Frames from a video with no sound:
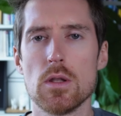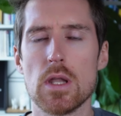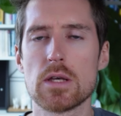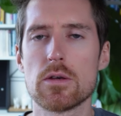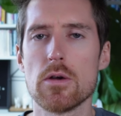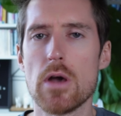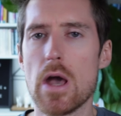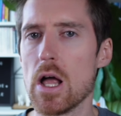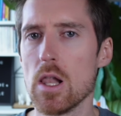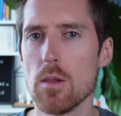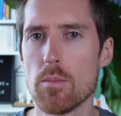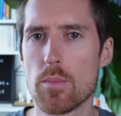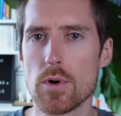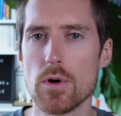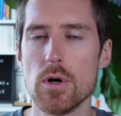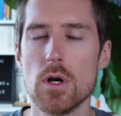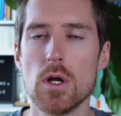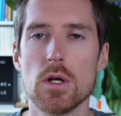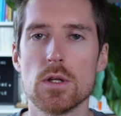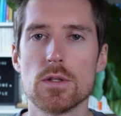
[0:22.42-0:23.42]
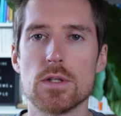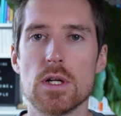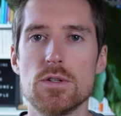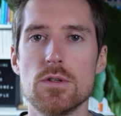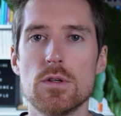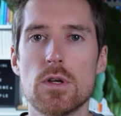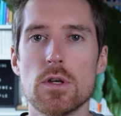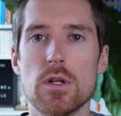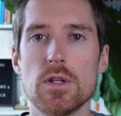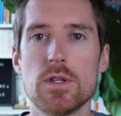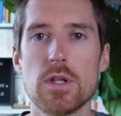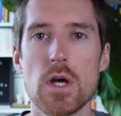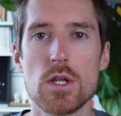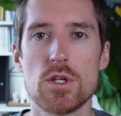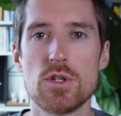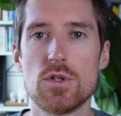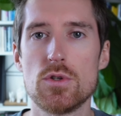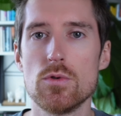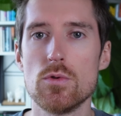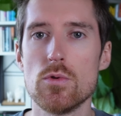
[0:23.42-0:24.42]
like a helper, that you could
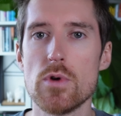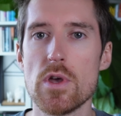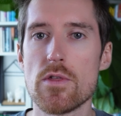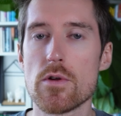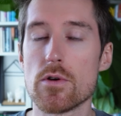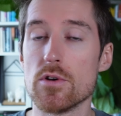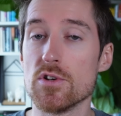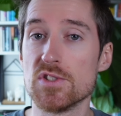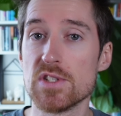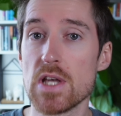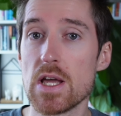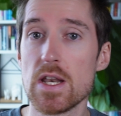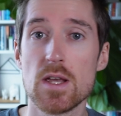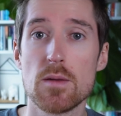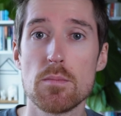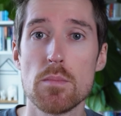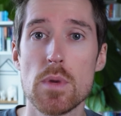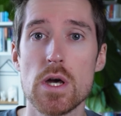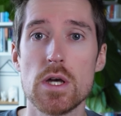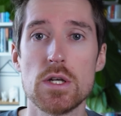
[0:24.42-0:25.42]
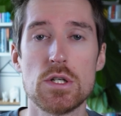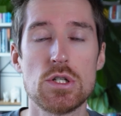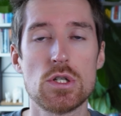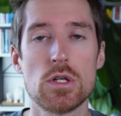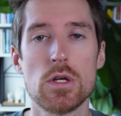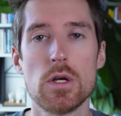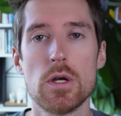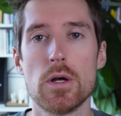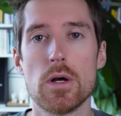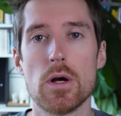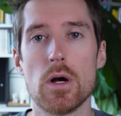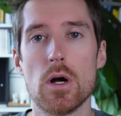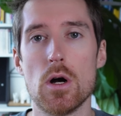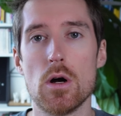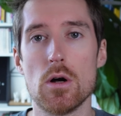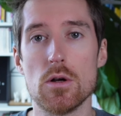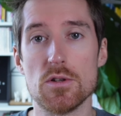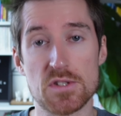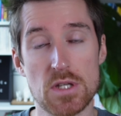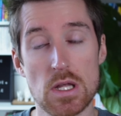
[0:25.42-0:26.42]
attach to either a static mesh,
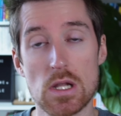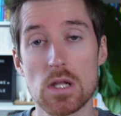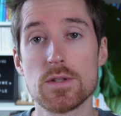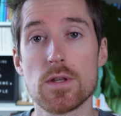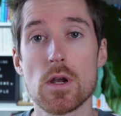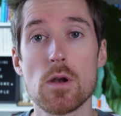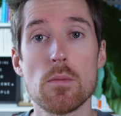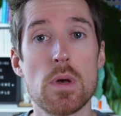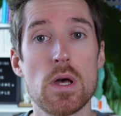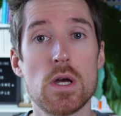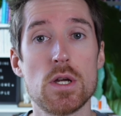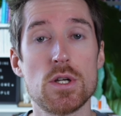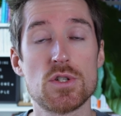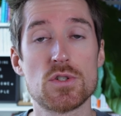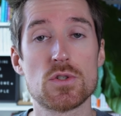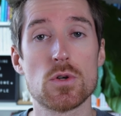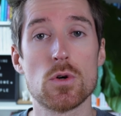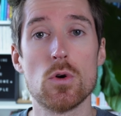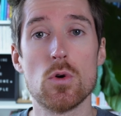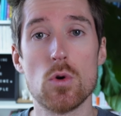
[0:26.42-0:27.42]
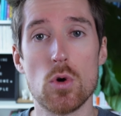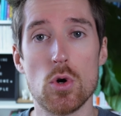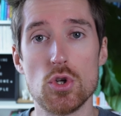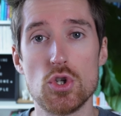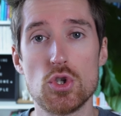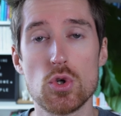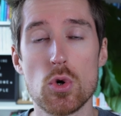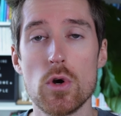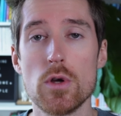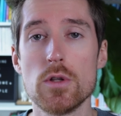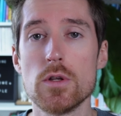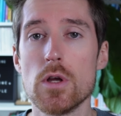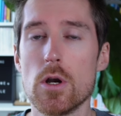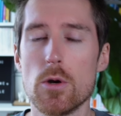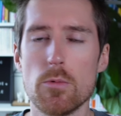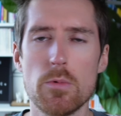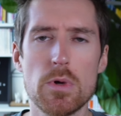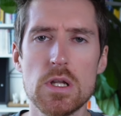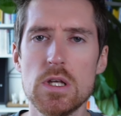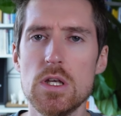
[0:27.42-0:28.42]
a skeletal mesh, so a joint,
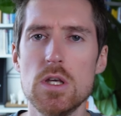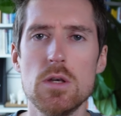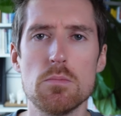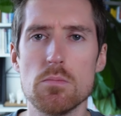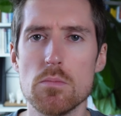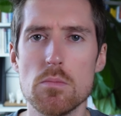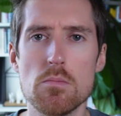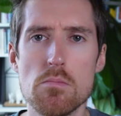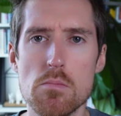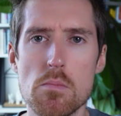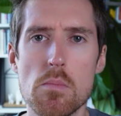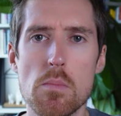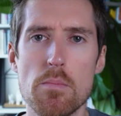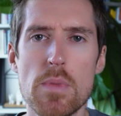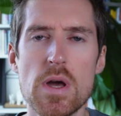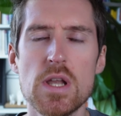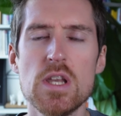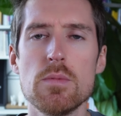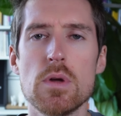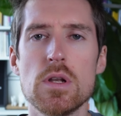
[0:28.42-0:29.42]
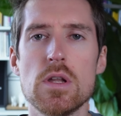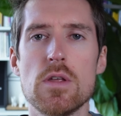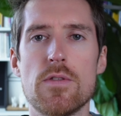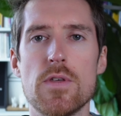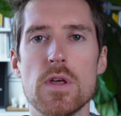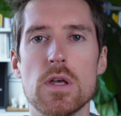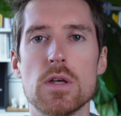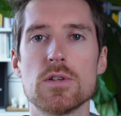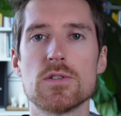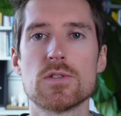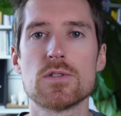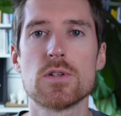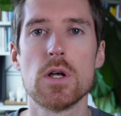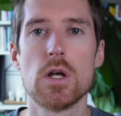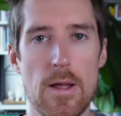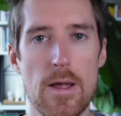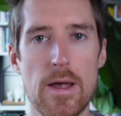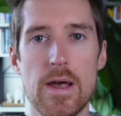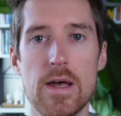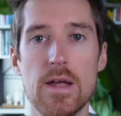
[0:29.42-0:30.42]
really many things,
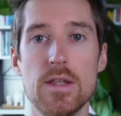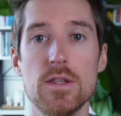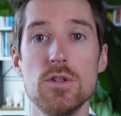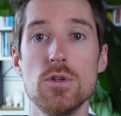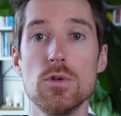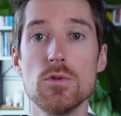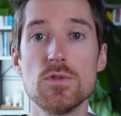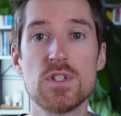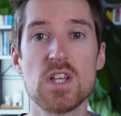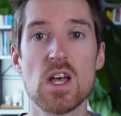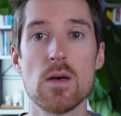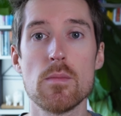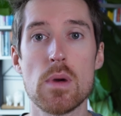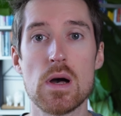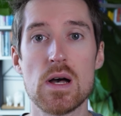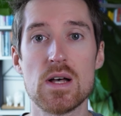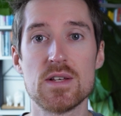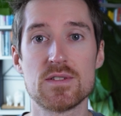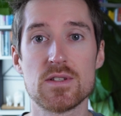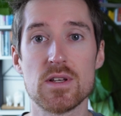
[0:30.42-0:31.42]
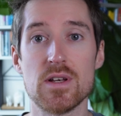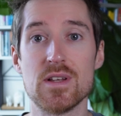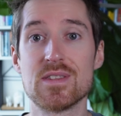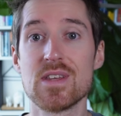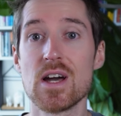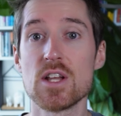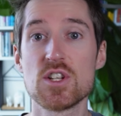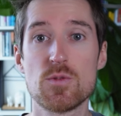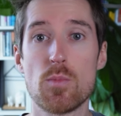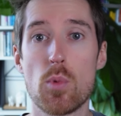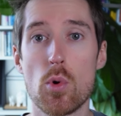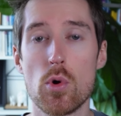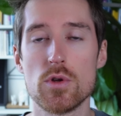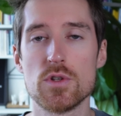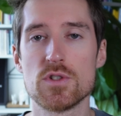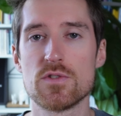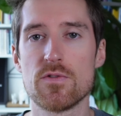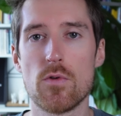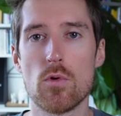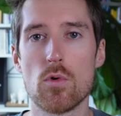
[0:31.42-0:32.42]
and use them as attach
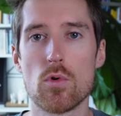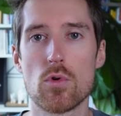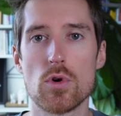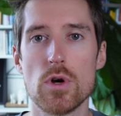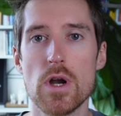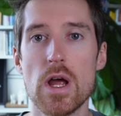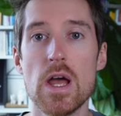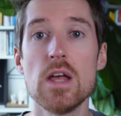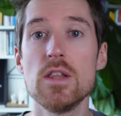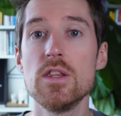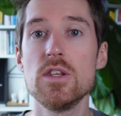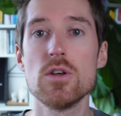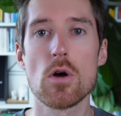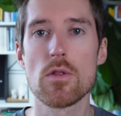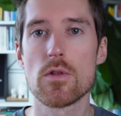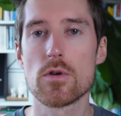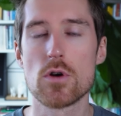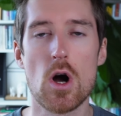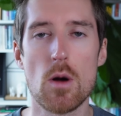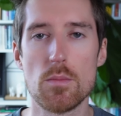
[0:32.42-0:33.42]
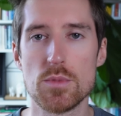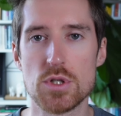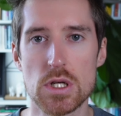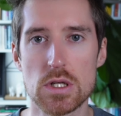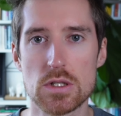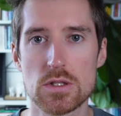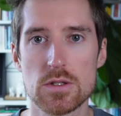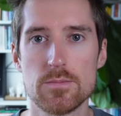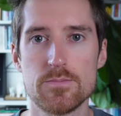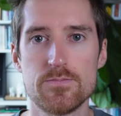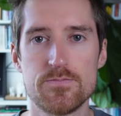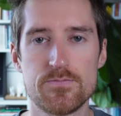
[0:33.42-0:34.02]
points for any other object.